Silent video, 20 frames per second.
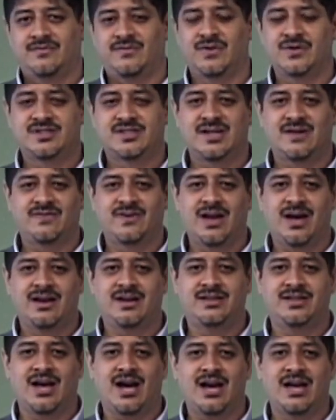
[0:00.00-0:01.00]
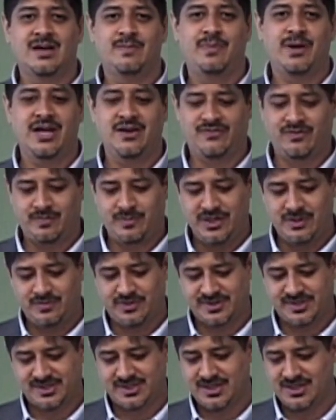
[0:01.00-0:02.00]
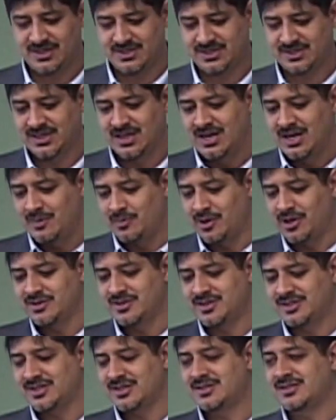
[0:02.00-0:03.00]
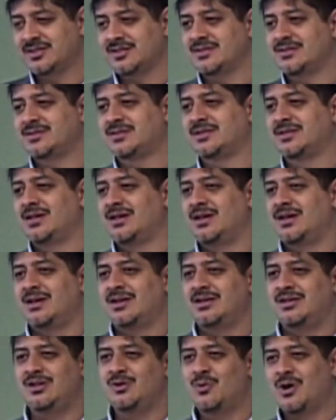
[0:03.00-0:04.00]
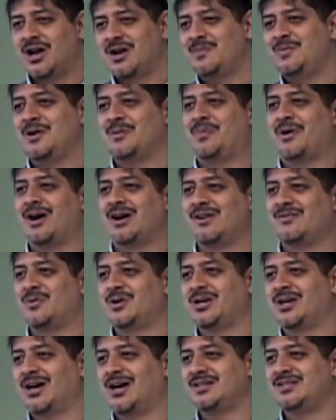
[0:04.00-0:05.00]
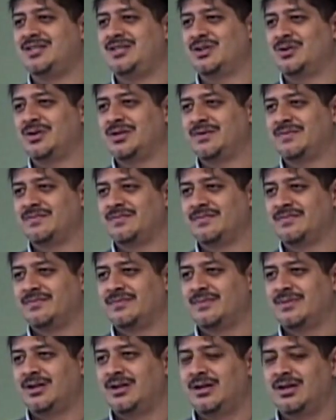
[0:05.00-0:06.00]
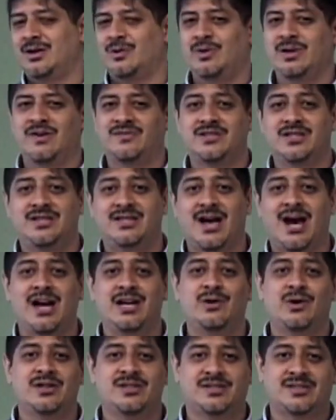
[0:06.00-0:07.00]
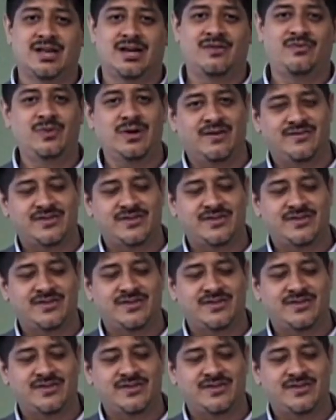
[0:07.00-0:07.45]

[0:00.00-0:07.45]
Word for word: First, I've got to die and pay for people's sins. Brothers and sisters, do you want to be a part of what God's doing? We have to die to ourselves. We